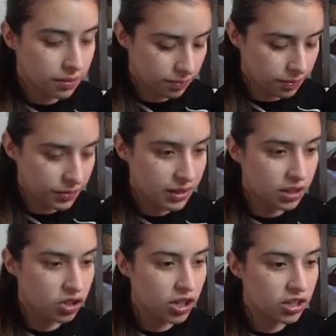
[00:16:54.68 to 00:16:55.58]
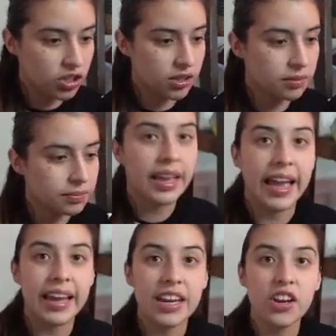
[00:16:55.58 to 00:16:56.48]
suggestion.
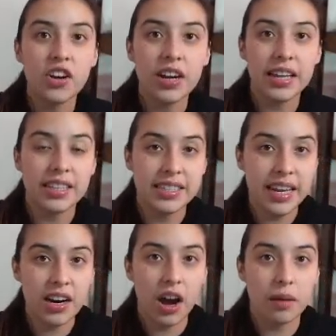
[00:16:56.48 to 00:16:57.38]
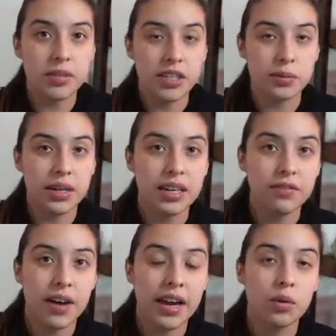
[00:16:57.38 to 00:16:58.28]
And here in the data object, we're going to
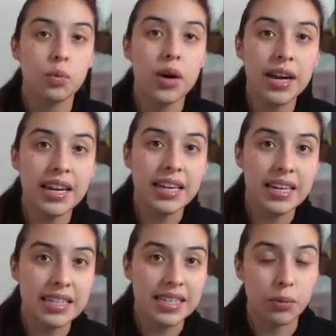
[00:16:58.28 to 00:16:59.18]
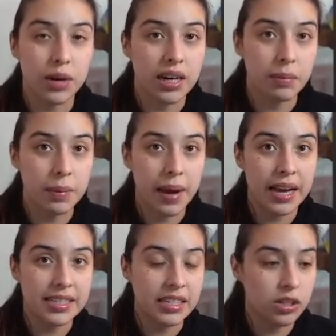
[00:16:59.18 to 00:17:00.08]
define what it is that we're going to be
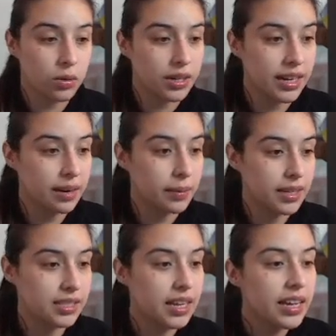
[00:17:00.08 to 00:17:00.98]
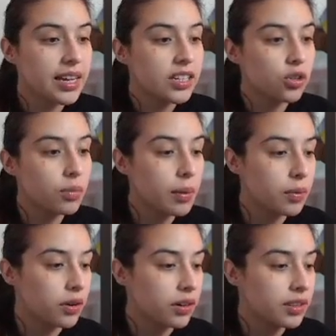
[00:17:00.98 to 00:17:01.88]
passing to our database. So
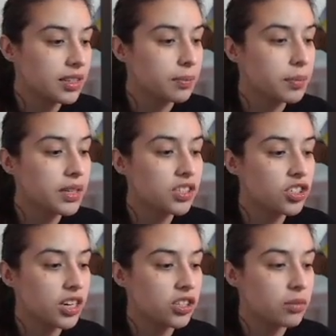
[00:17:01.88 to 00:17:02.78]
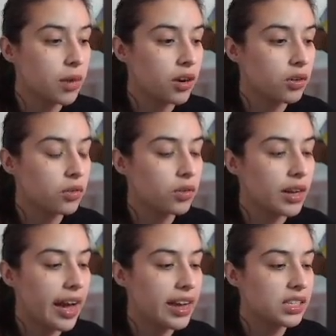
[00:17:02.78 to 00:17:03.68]
remember, the book suggestion model
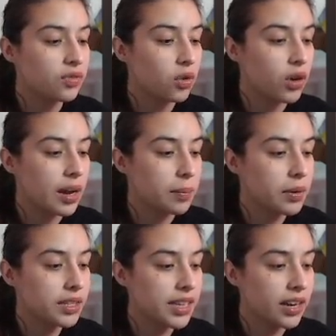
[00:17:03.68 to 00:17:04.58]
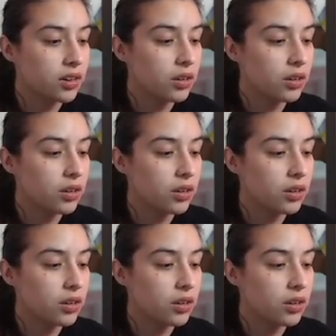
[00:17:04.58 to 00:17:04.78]
asks for a book title, a